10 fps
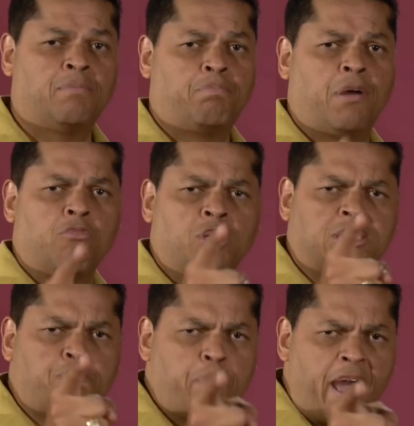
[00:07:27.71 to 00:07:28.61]
But
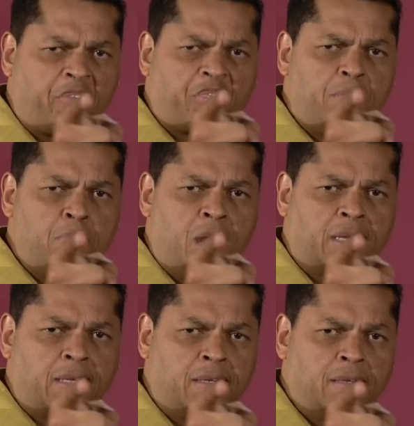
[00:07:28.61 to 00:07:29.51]
respect the
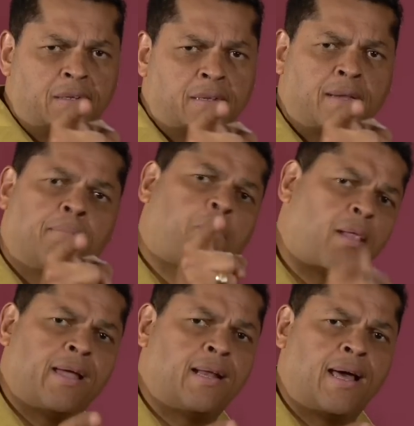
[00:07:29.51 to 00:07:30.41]
monkey.
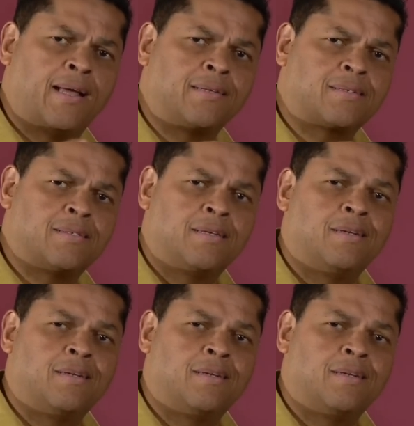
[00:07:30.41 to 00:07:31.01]
Play nice.